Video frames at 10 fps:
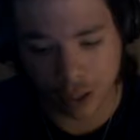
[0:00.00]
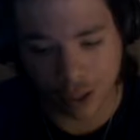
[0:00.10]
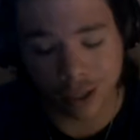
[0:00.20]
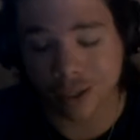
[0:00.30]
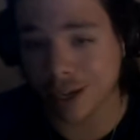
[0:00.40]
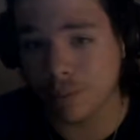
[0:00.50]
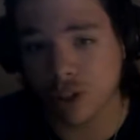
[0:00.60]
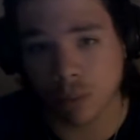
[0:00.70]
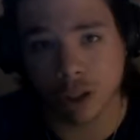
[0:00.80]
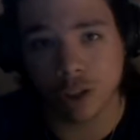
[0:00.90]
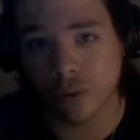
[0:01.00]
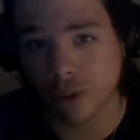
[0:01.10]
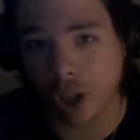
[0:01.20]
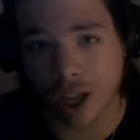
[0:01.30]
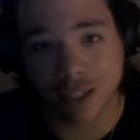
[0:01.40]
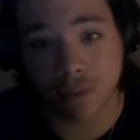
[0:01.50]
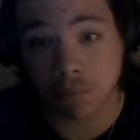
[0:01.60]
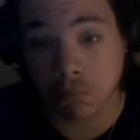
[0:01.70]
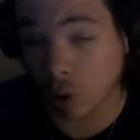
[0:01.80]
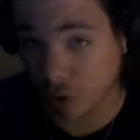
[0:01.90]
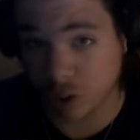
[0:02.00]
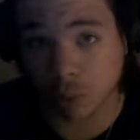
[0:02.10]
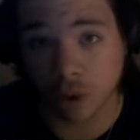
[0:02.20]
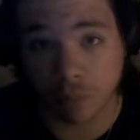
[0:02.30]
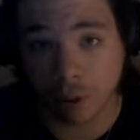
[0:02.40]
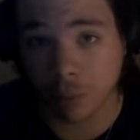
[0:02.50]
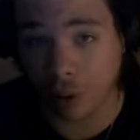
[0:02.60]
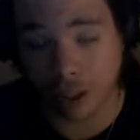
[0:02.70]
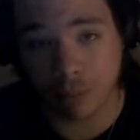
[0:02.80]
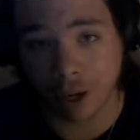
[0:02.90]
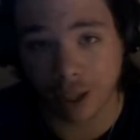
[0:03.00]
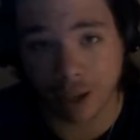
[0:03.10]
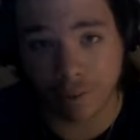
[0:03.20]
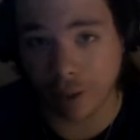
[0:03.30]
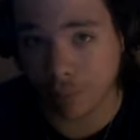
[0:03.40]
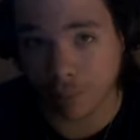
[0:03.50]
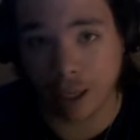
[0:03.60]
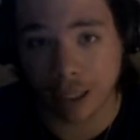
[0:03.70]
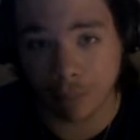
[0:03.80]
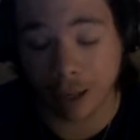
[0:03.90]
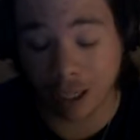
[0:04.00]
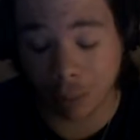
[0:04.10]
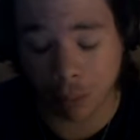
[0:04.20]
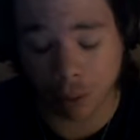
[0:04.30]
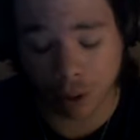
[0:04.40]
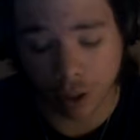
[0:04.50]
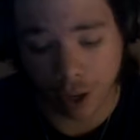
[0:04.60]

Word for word: because I'm someone who's lost multiple people in my life, like many, many people.